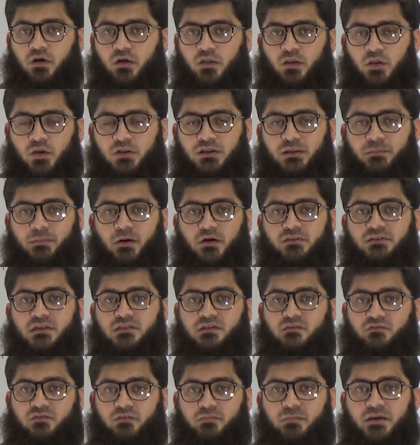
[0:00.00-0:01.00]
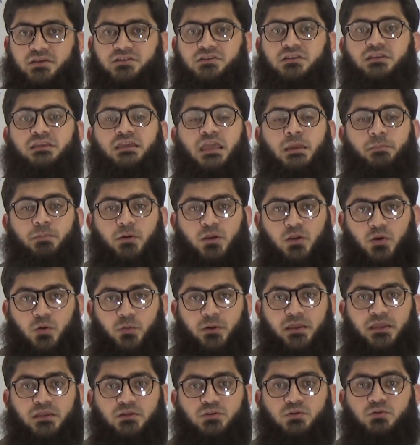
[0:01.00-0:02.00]
look about this information, keep on
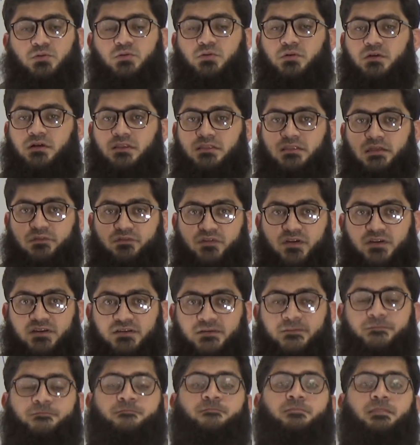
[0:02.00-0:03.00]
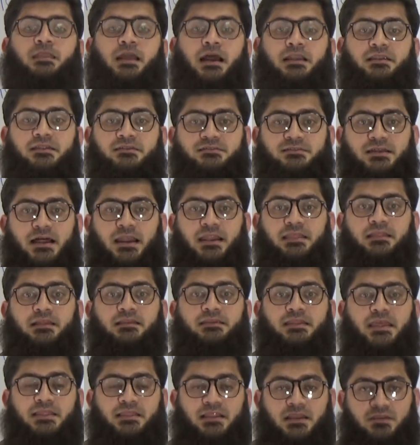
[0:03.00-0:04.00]
going to different understanding
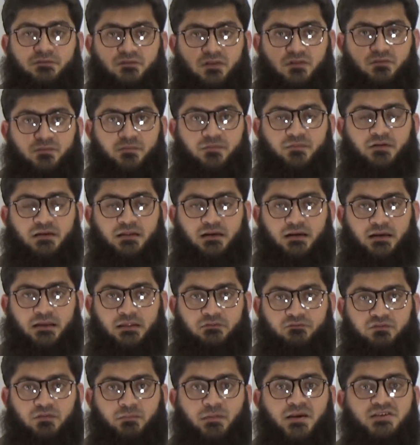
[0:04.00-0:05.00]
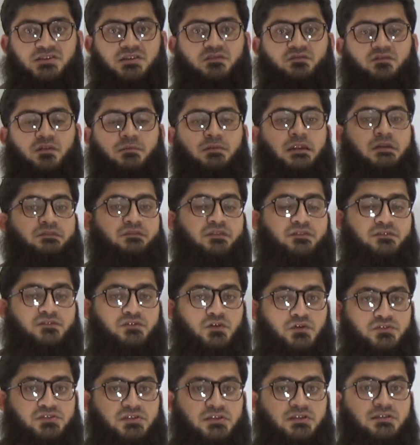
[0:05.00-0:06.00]
that take the different uh, information from different
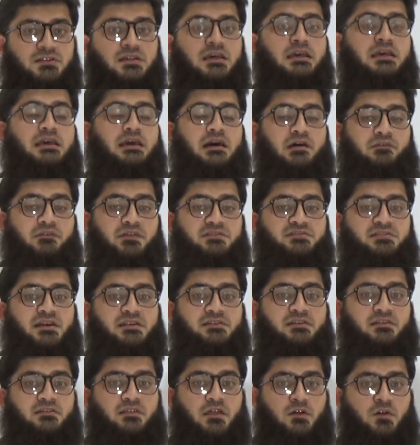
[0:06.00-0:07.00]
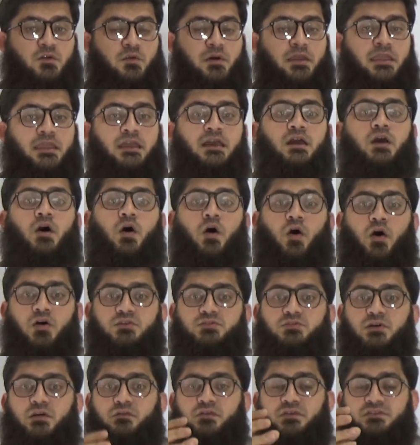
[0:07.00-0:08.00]
sources, which sectors are growing.
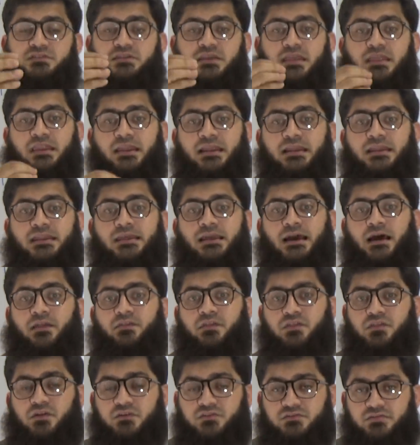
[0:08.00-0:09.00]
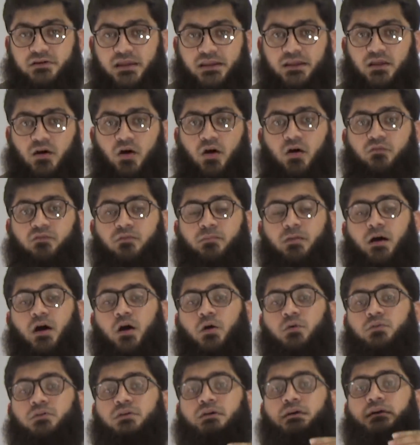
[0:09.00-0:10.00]
Also, if you see in India, there's a trend of
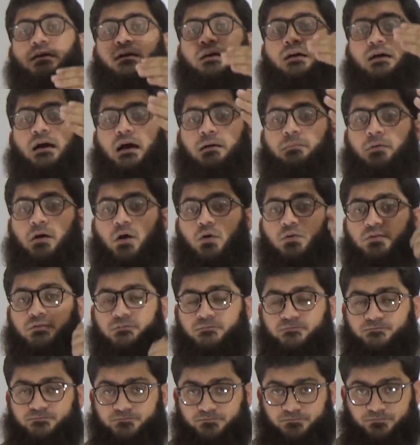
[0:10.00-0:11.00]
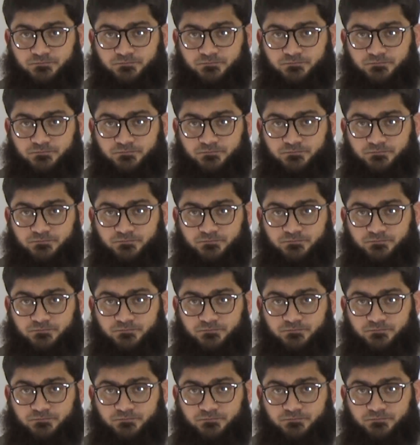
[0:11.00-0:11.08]
about about